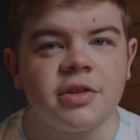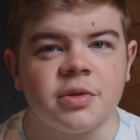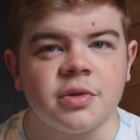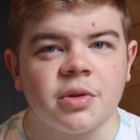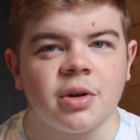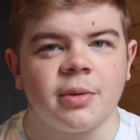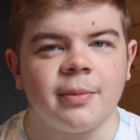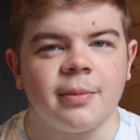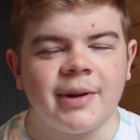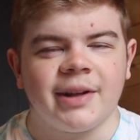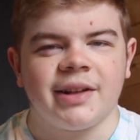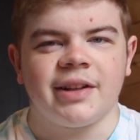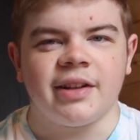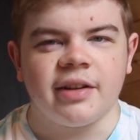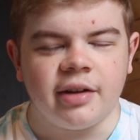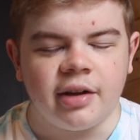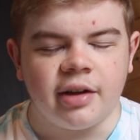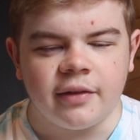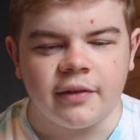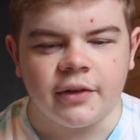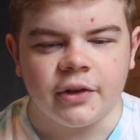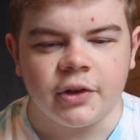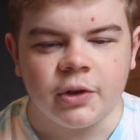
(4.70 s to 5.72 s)
welcome back to
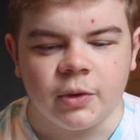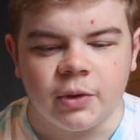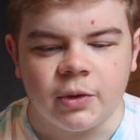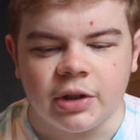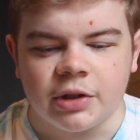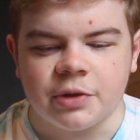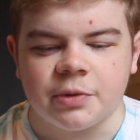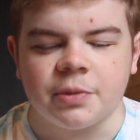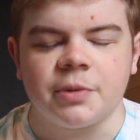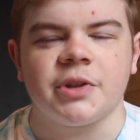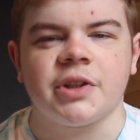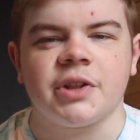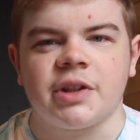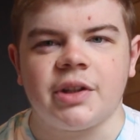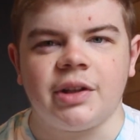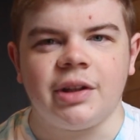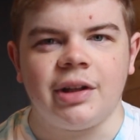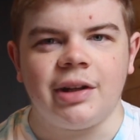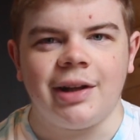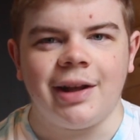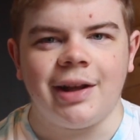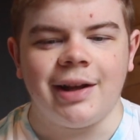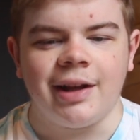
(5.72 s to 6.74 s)
another video, and this one's
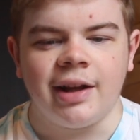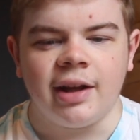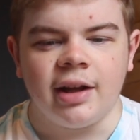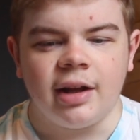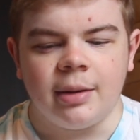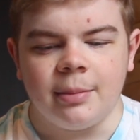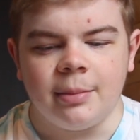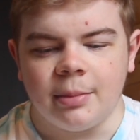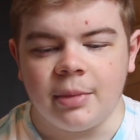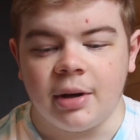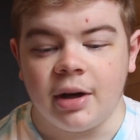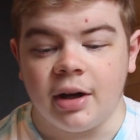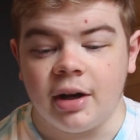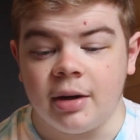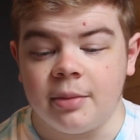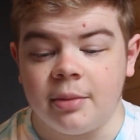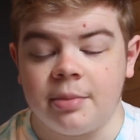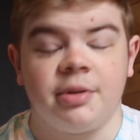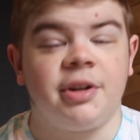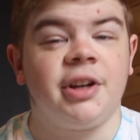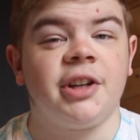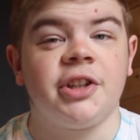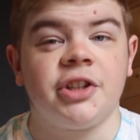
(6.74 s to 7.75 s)
clearly my
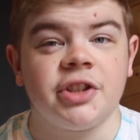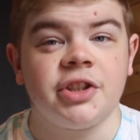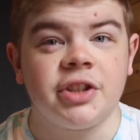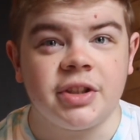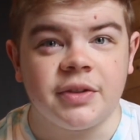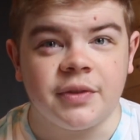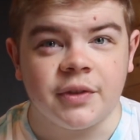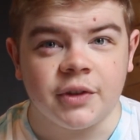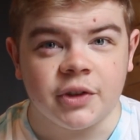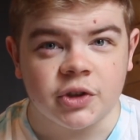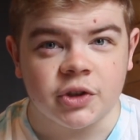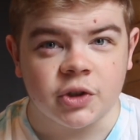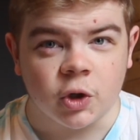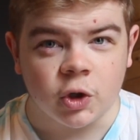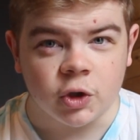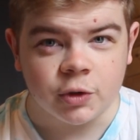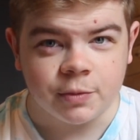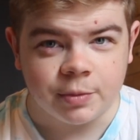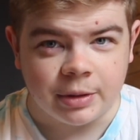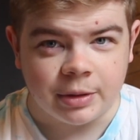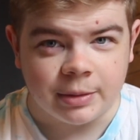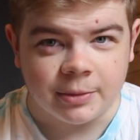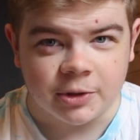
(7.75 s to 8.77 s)
predictions for the Scottish
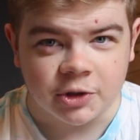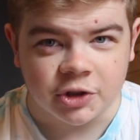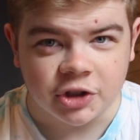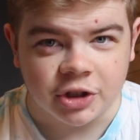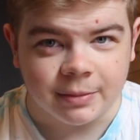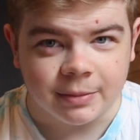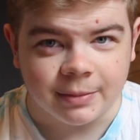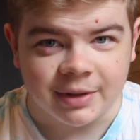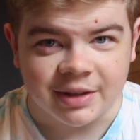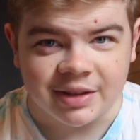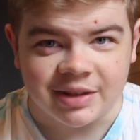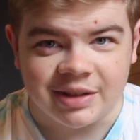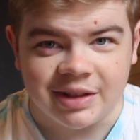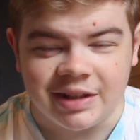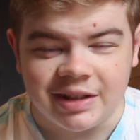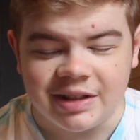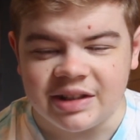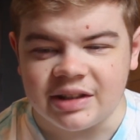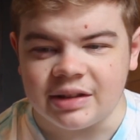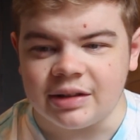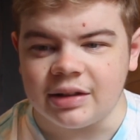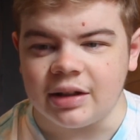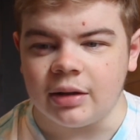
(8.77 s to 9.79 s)
Premiership this
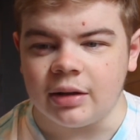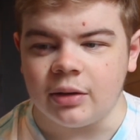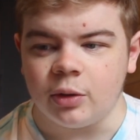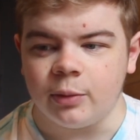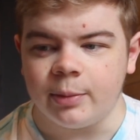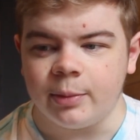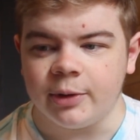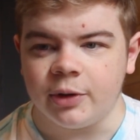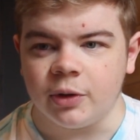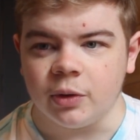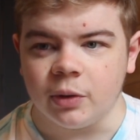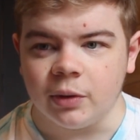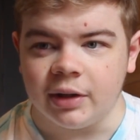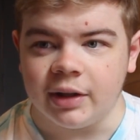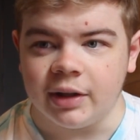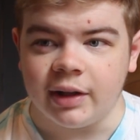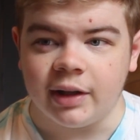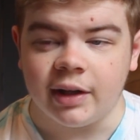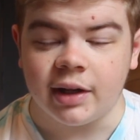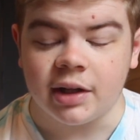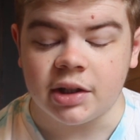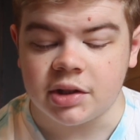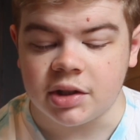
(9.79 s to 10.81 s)
season. I will be doing in
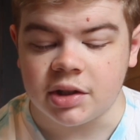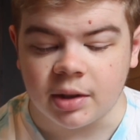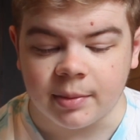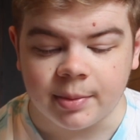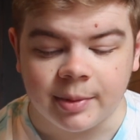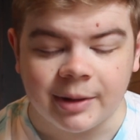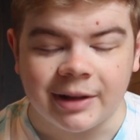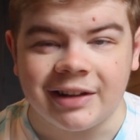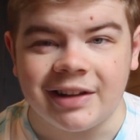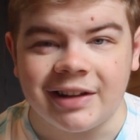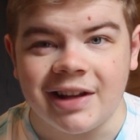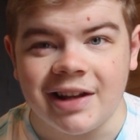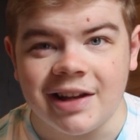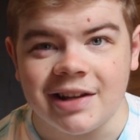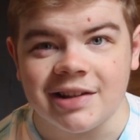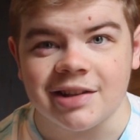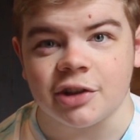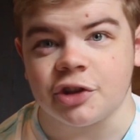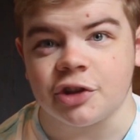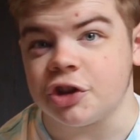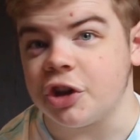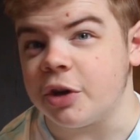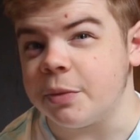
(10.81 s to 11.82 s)
the next couple of days
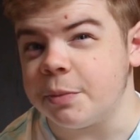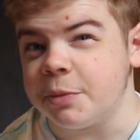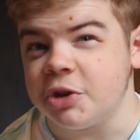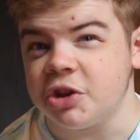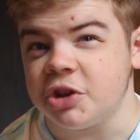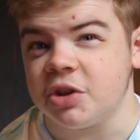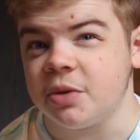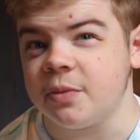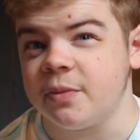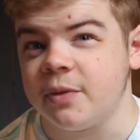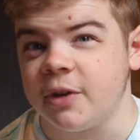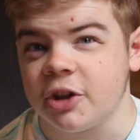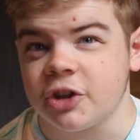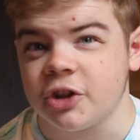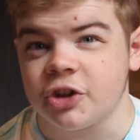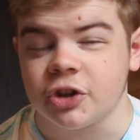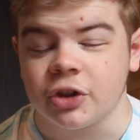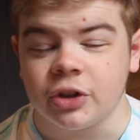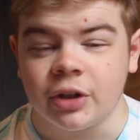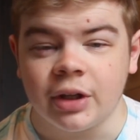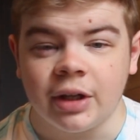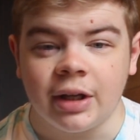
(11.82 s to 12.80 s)
a Championship version